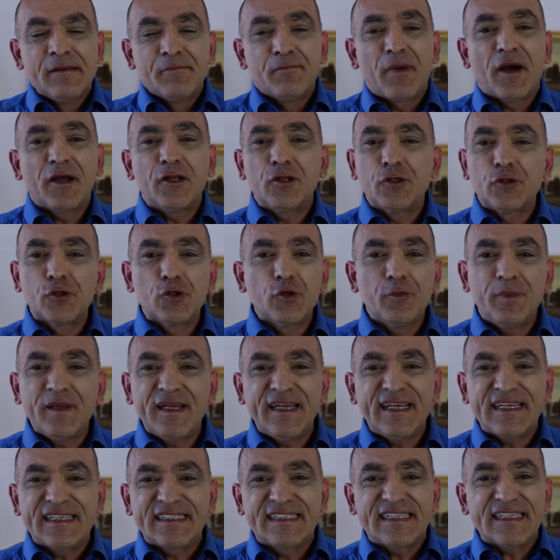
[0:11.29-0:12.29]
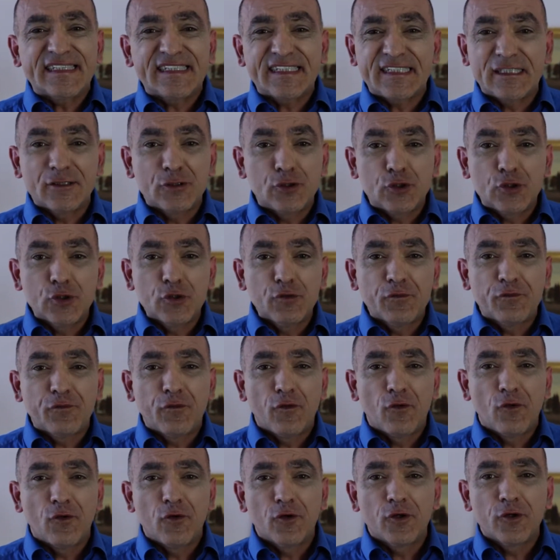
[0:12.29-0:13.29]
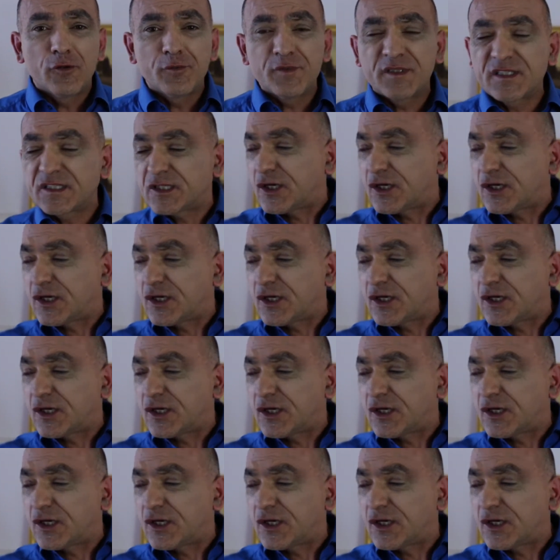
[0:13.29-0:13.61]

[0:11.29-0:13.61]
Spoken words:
Bilirubin exists in two forms,